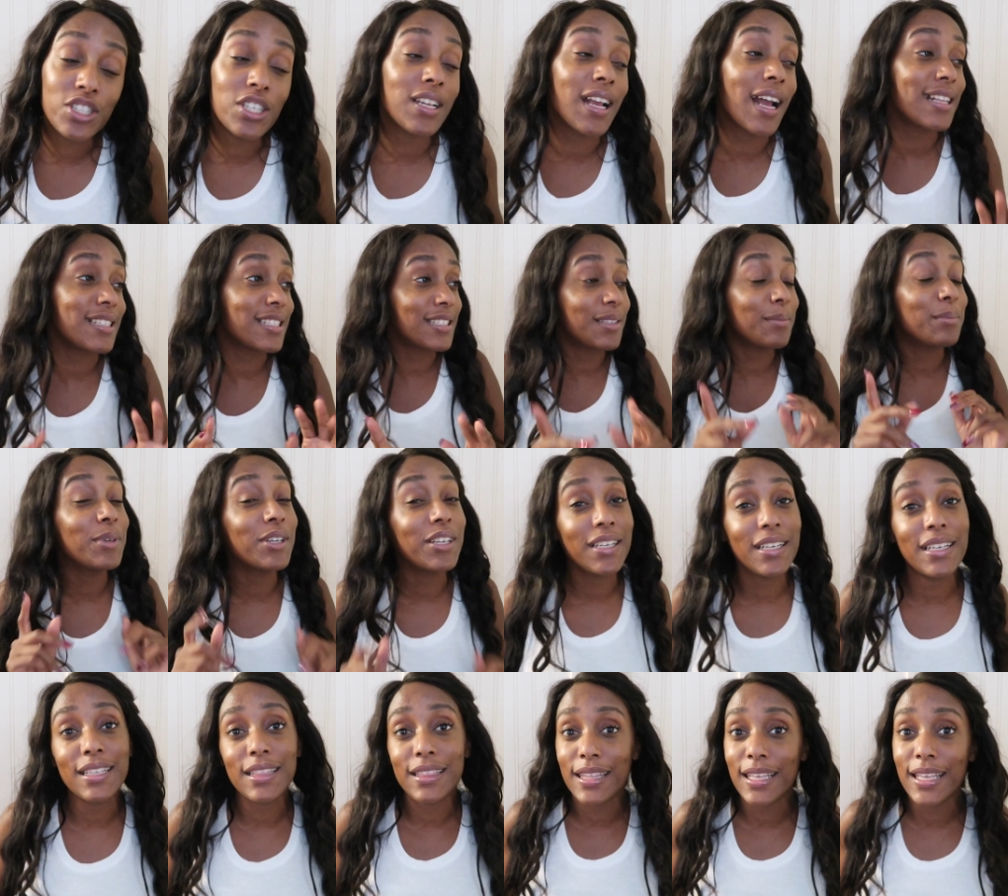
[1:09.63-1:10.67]
She got some
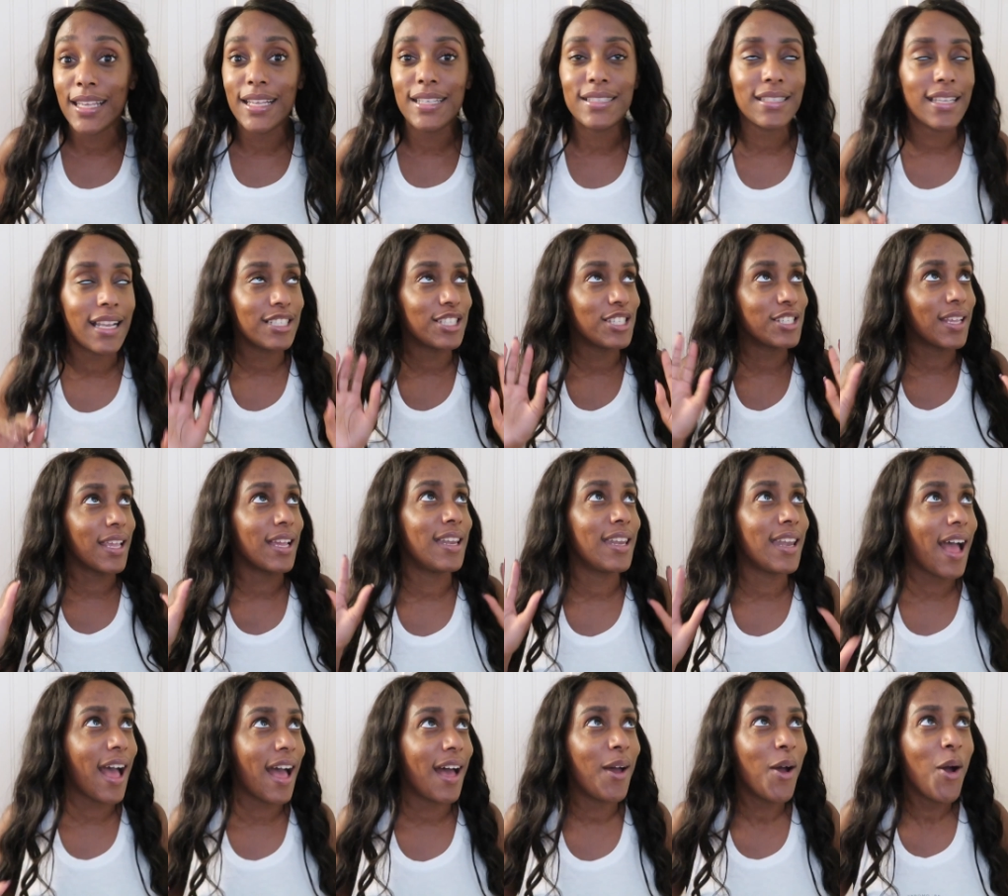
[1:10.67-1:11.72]
good things, and I just
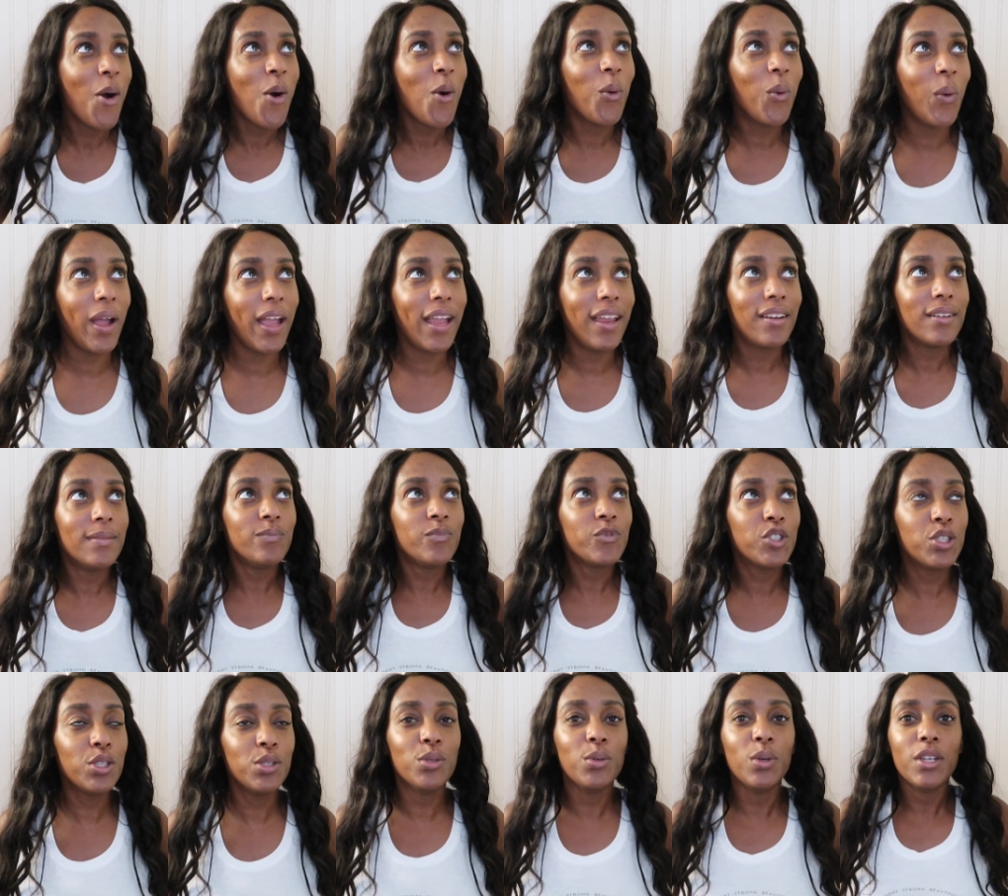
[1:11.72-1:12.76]
cannot wait
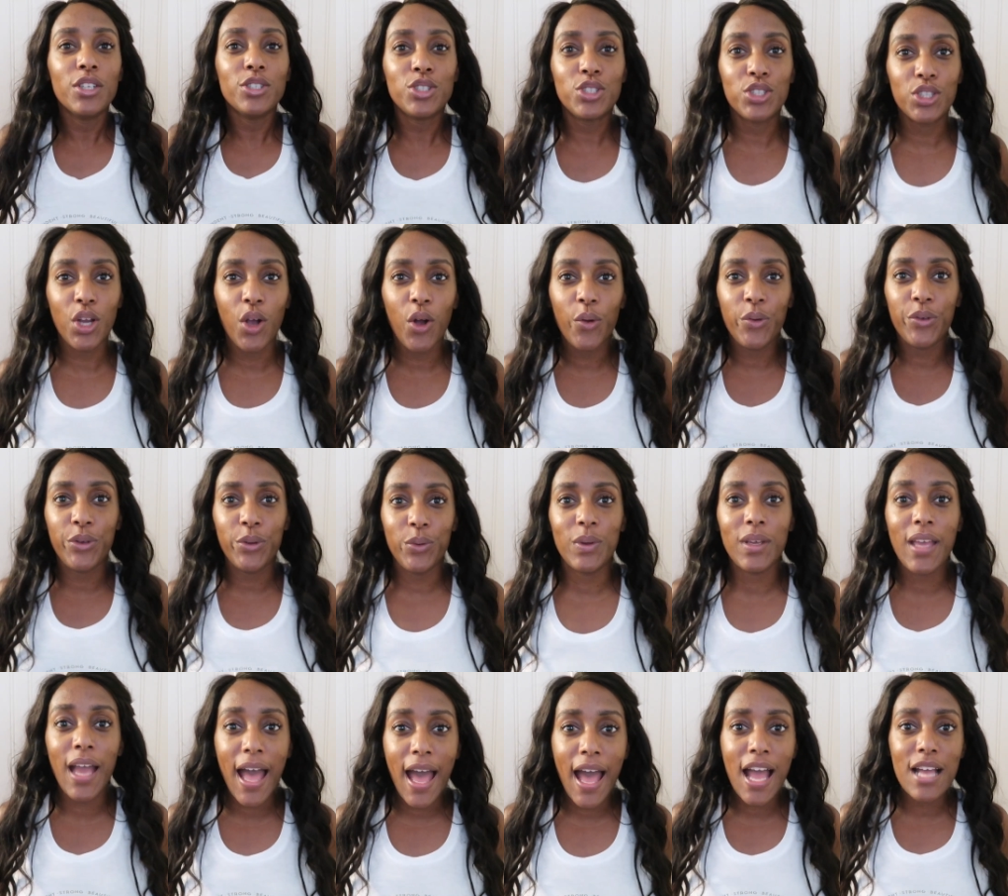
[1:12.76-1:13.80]
to show you
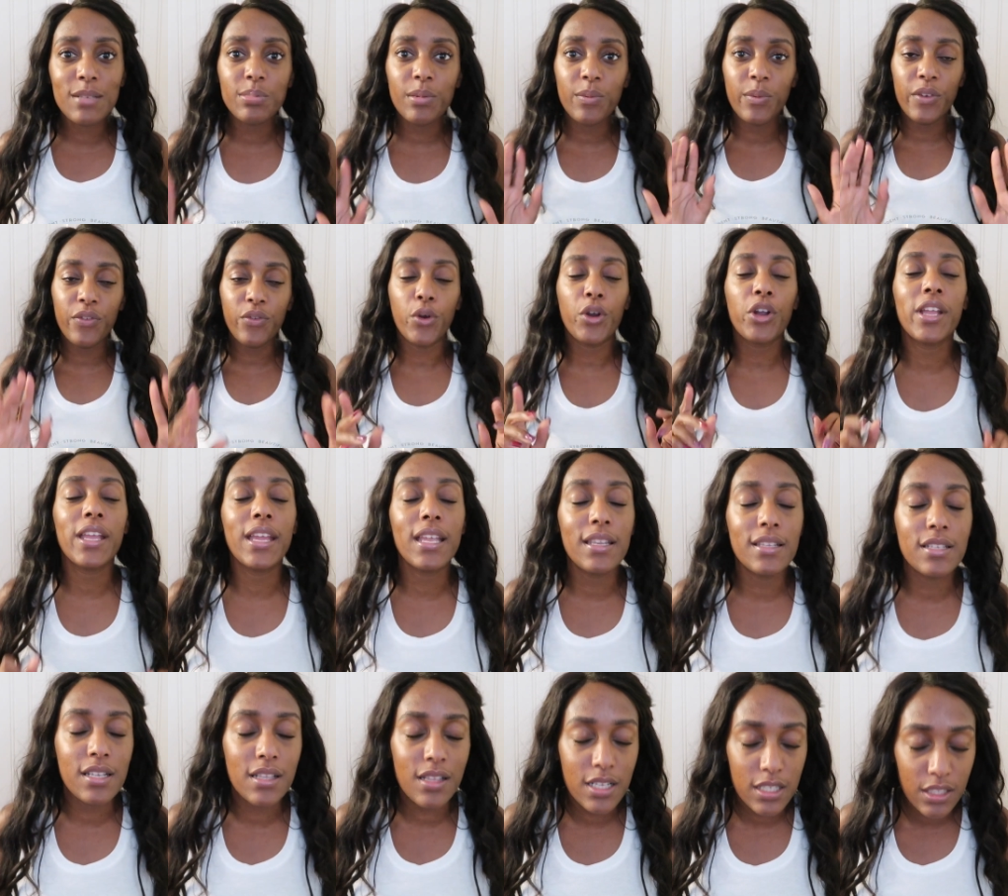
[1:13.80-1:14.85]
guys but before we get
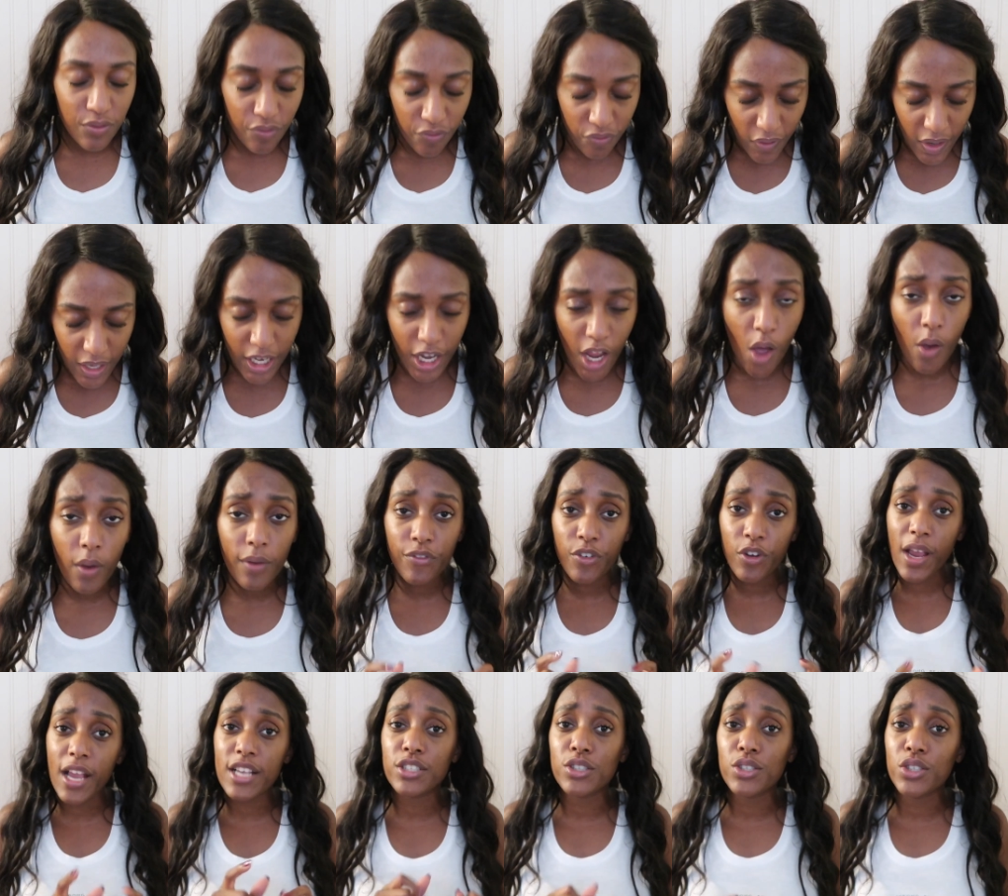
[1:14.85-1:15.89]
into this video if
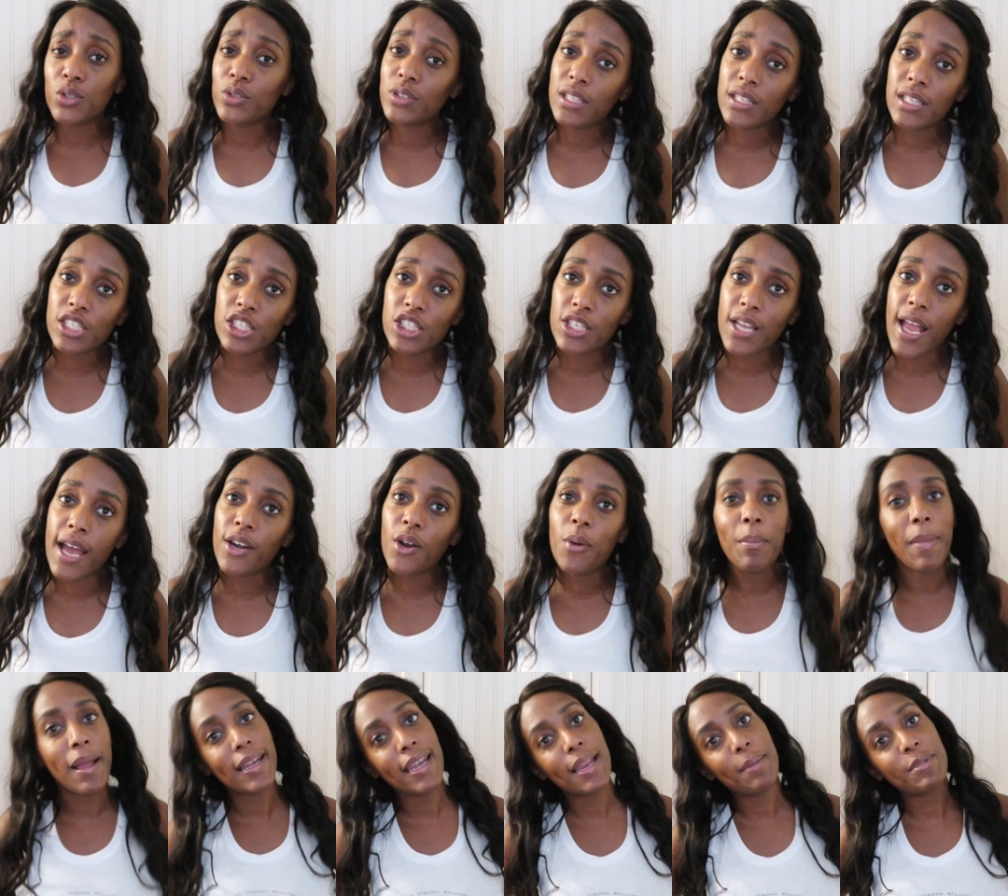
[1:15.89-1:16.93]
you guys are new to this channel
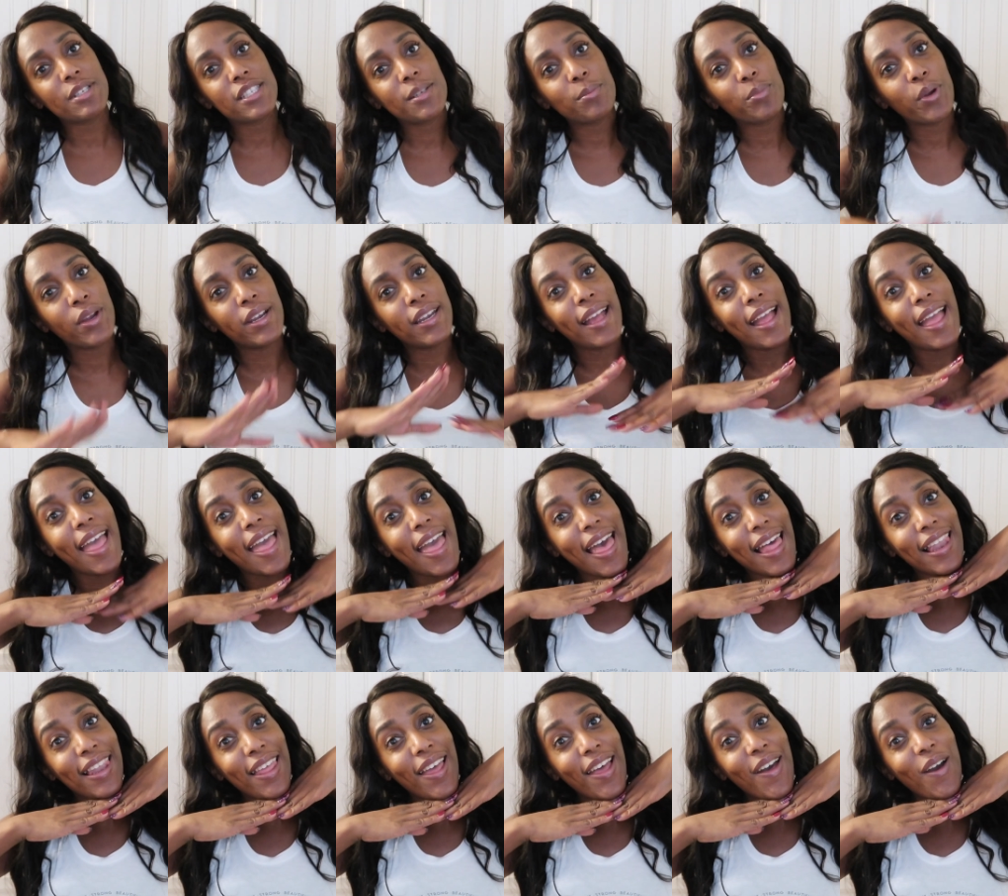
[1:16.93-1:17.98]
my name is Sabrina
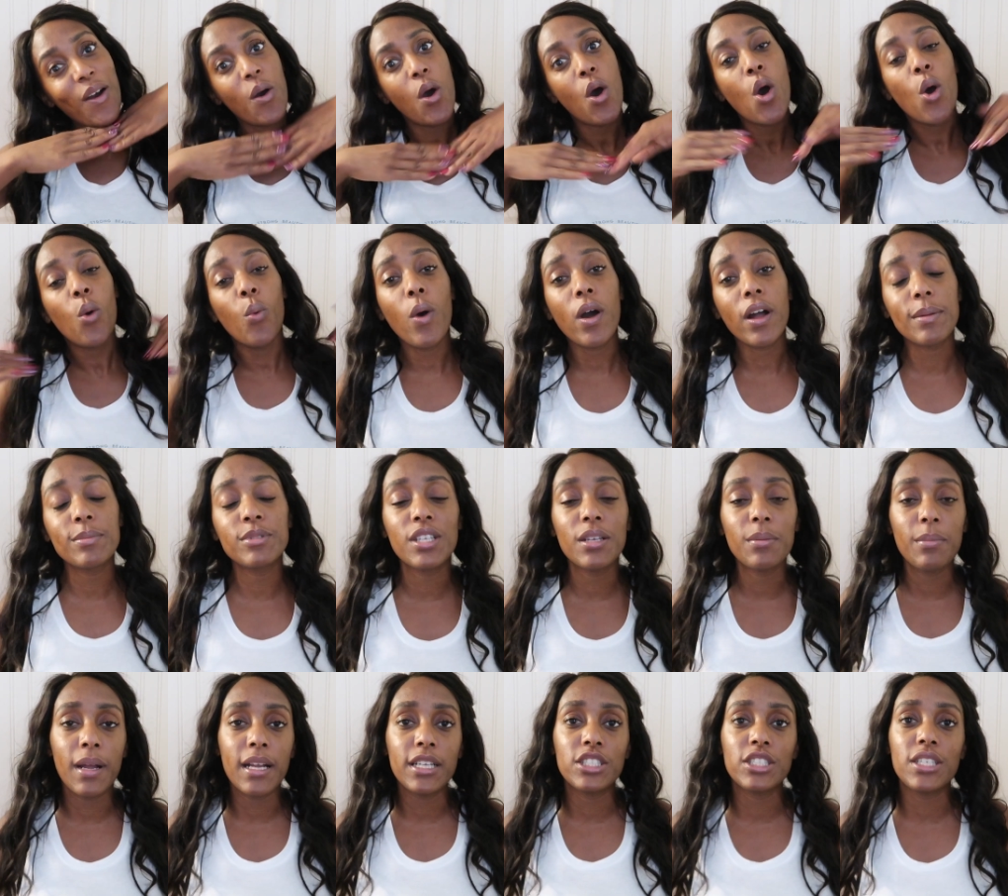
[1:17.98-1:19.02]
hello welcome
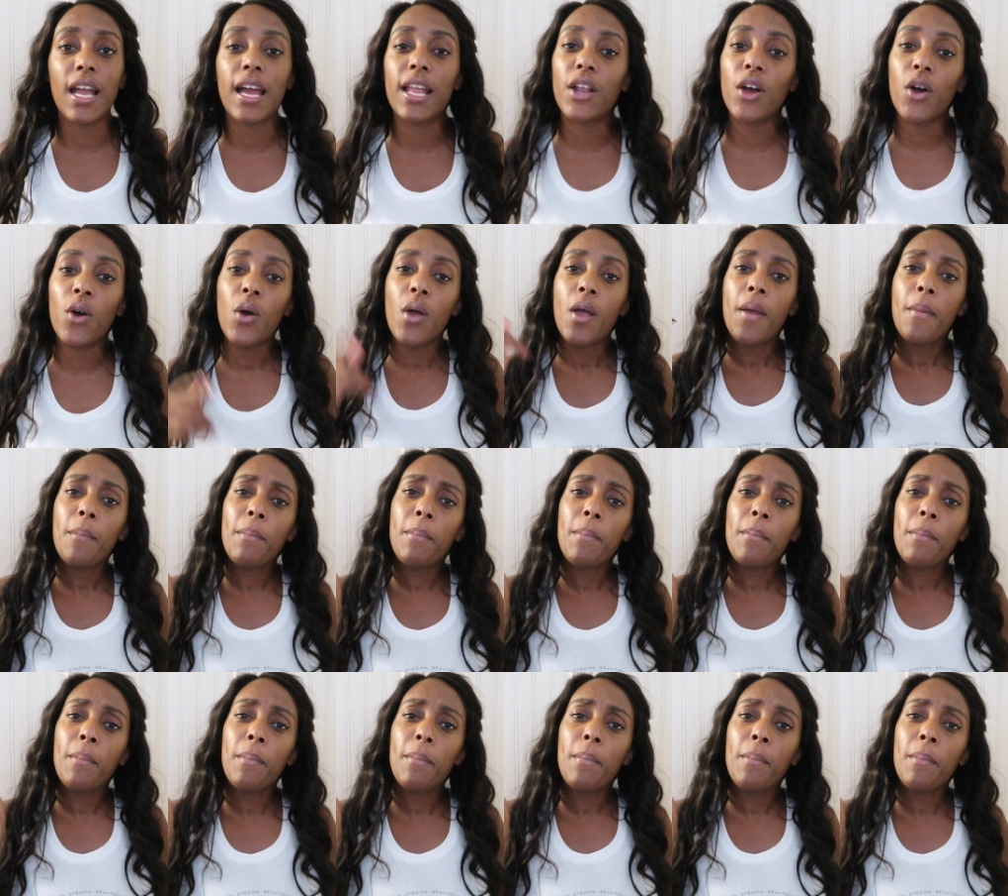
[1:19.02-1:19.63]
to my channel